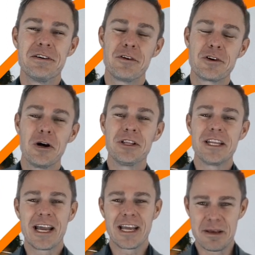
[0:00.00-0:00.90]
For golden
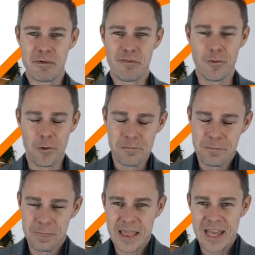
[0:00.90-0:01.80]
nugget number four,
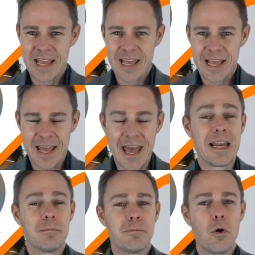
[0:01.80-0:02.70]
an
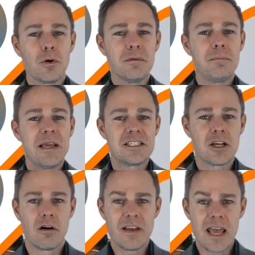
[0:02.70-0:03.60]
important piece
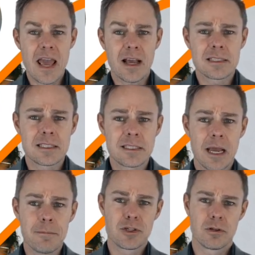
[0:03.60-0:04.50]
of
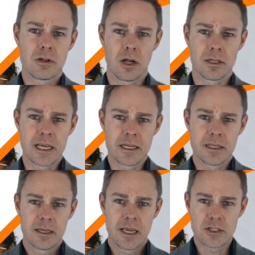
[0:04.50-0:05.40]
exceptional content
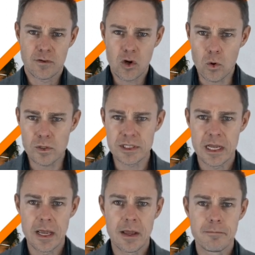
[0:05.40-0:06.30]
is, of course,
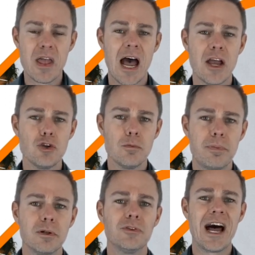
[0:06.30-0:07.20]
how you
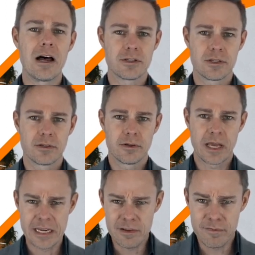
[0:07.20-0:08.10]
build out
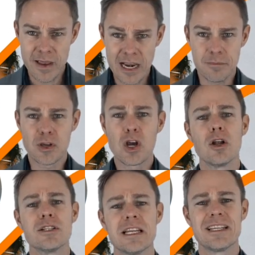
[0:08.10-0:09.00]
and develop the
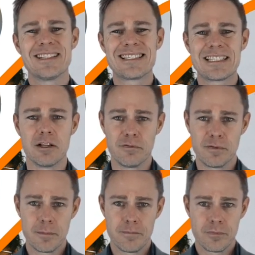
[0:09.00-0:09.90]
content itself.
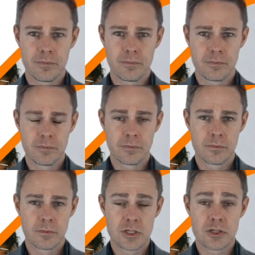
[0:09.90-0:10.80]

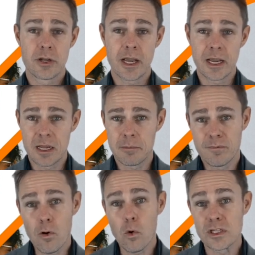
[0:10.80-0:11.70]
So, nugget number
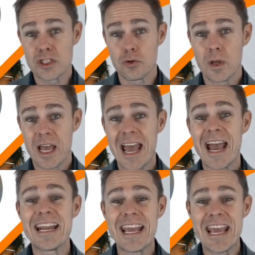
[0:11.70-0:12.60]
four is to
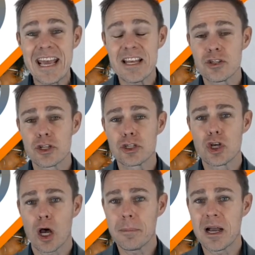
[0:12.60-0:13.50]
adhere to the
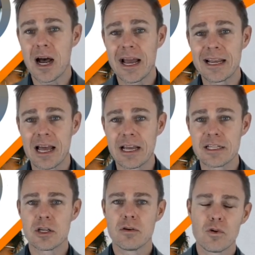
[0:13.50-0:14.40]
top
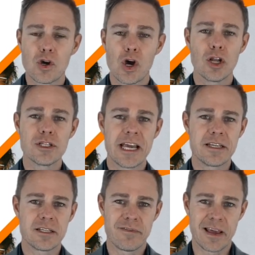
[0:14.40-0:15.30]
guidelines for
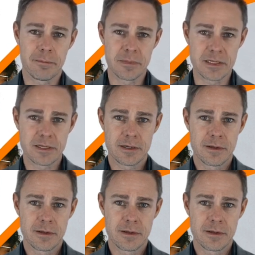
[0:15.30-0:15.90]
content development.